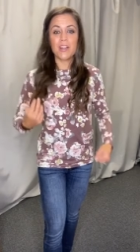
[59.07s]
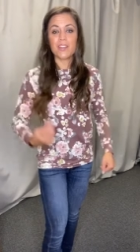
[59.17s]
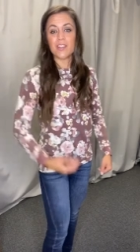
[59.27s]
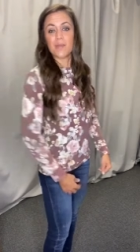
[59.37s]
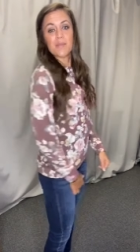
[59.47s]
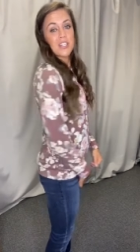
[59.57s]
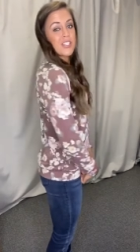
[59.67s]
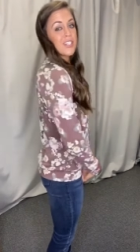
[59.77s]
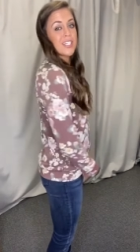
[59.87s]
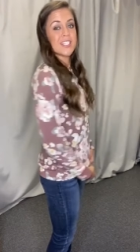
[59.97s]
So it's
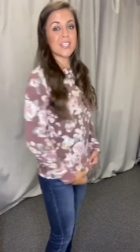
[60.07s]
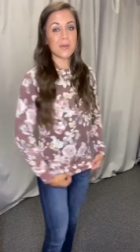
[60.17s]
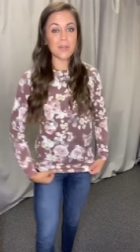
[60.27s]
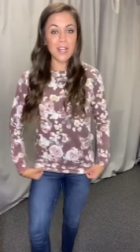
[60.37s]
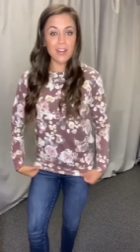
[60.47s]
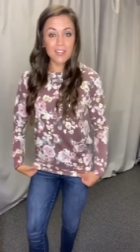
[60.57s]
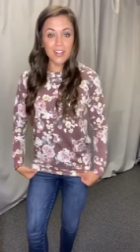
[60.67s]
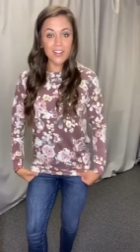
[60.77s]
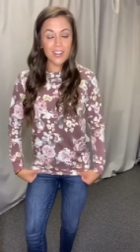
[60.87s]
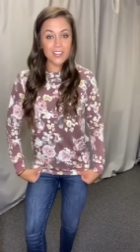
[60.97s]
just a good staple to have in your
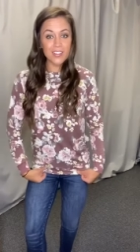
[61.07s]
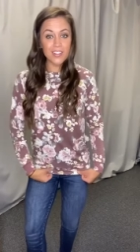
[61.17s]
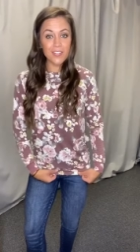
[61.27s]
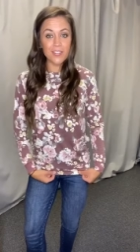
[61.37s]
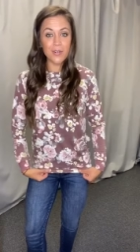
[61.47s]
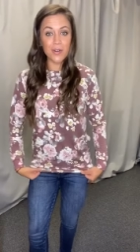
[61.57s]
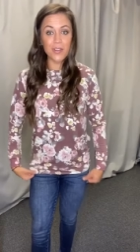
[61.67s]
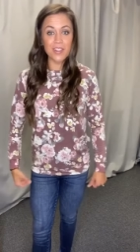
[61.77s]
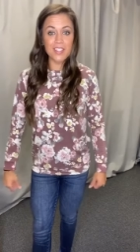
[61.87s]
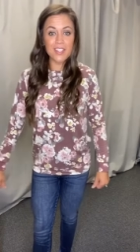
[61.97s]
closet for
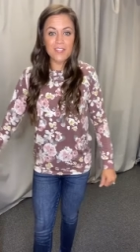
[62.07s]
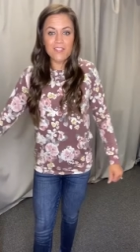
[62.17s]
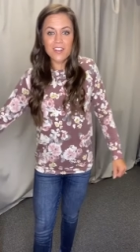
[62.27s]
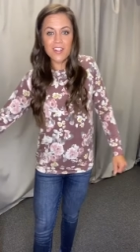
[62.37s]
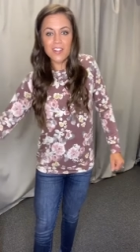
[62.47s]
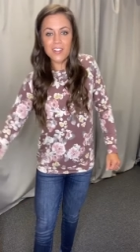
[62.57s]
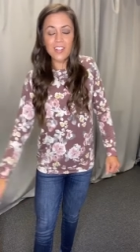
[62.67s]
this fall.